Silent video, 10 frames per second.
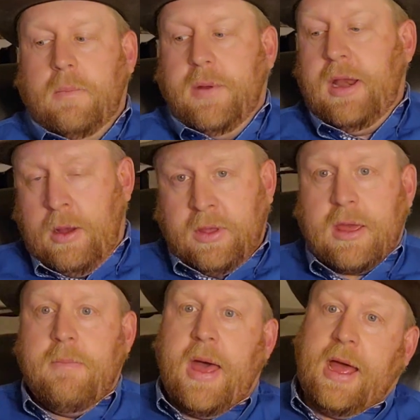But now we
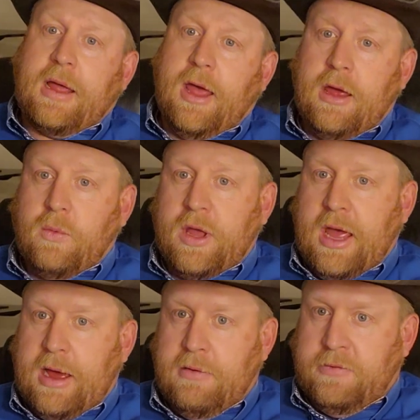come back and we
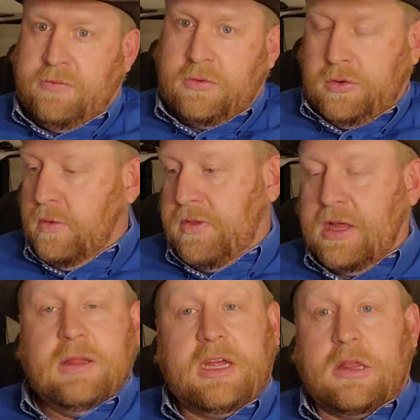have 2 of the
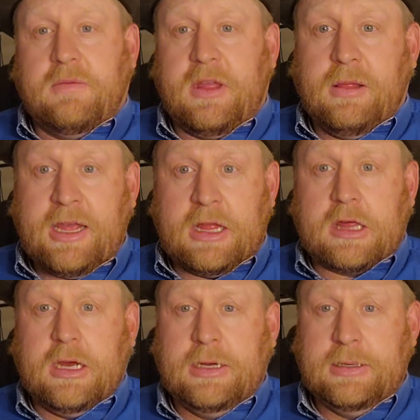elites of the
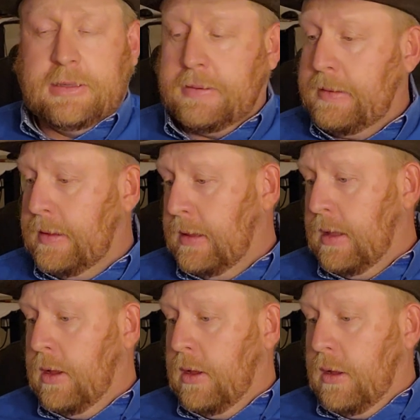elites.
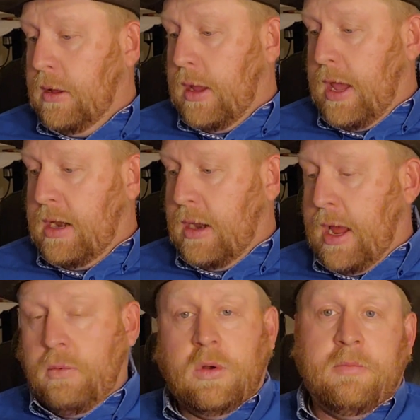And
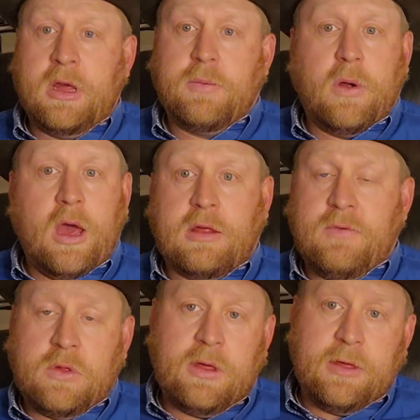I wouldn't be surprised if
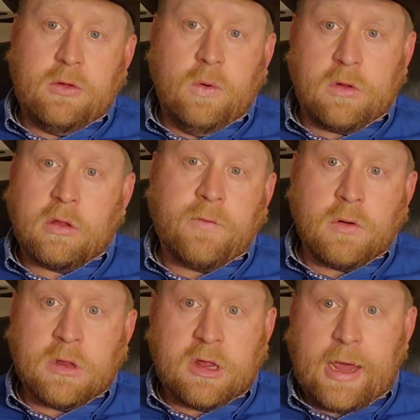you see these 2 horses
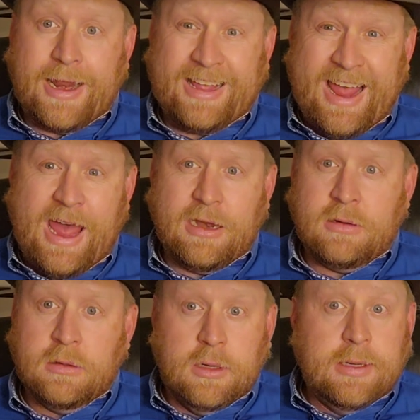first and second again
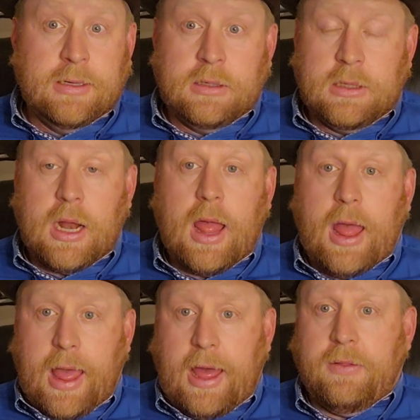
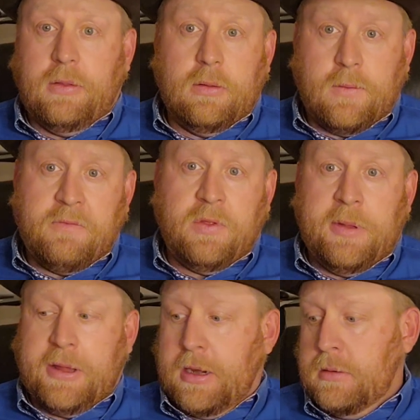at the Run for the
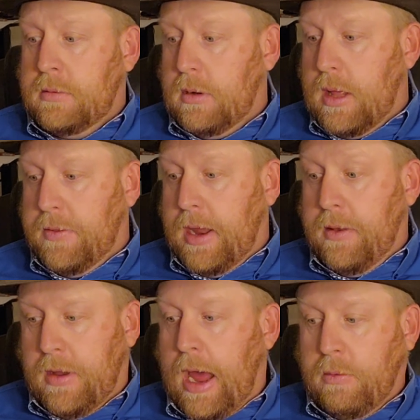Million.
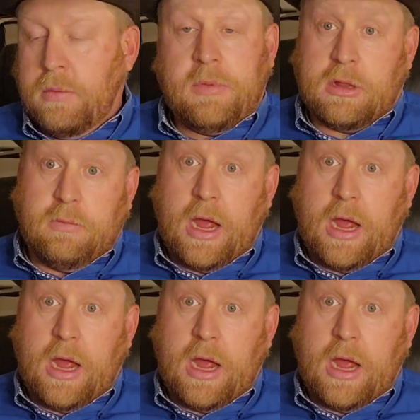I wouldn't be.